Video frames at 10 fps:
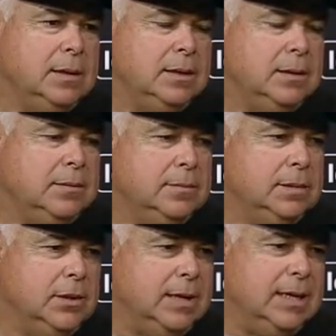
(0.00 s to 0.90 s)
Um,
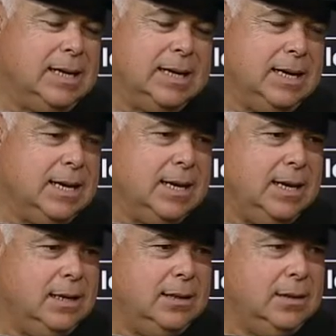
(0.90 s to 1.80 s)
you know, and again, I
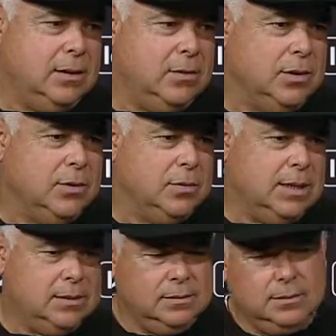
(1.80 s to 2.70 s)
get it. You know, you don't
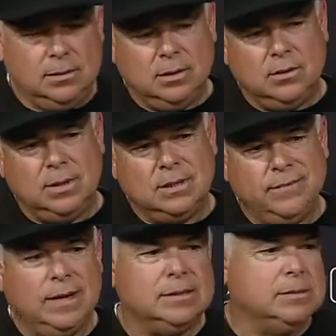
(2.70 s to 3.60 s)
want you don't want the
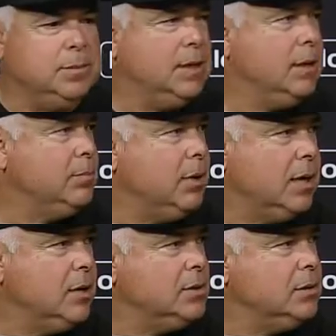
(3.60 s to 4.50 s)
fans to be on
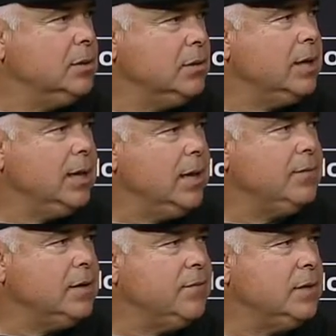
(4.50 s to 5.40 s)
umpires. You, you know, they they
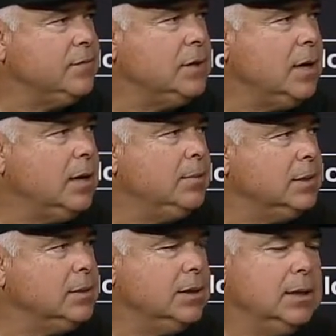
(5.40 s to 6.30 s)
have a tough enough job,
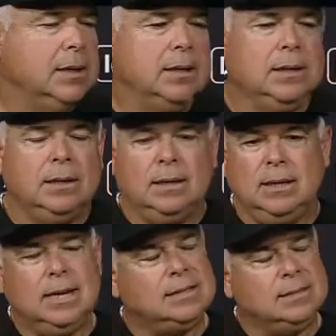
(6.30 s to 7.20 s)
and
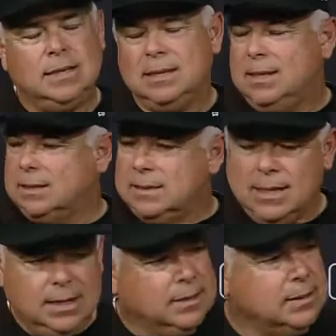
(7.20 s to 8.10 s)
and that's not the
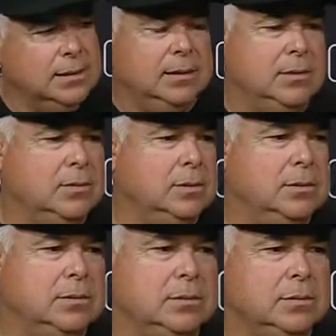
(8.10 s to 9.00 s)
intent. You know,
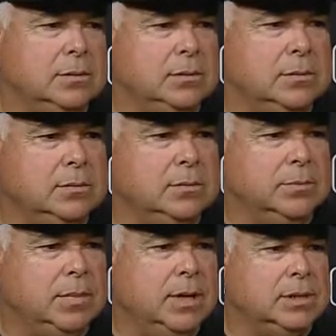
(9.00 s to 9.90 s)
to to
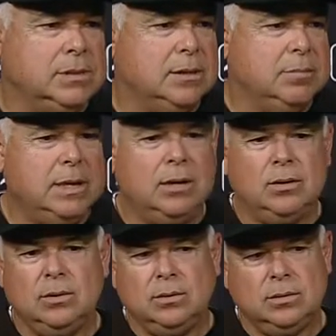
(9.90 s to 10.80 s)
embarrass an
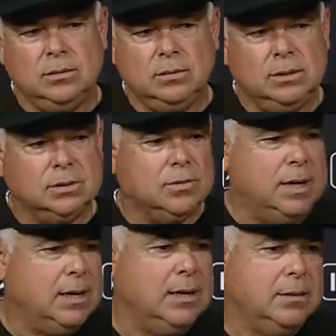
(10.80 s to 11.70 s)
umpire or to
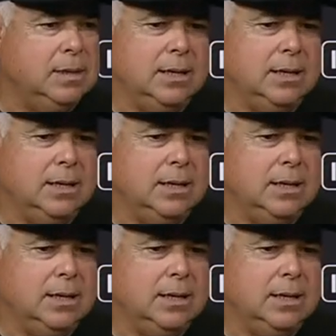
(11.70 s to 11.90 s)
discredit him.